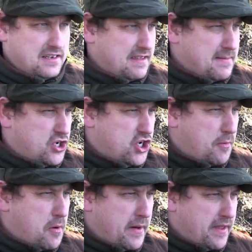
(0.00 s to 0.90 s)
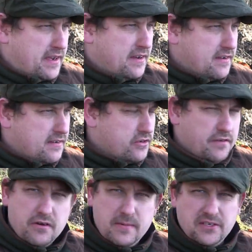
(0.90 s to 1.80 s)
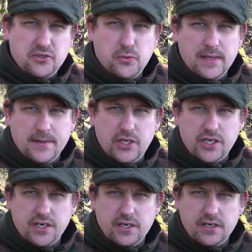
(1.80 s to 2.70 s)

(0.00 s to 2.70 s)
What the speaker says: give them a chop up, I think. So if you're a bit squeamish,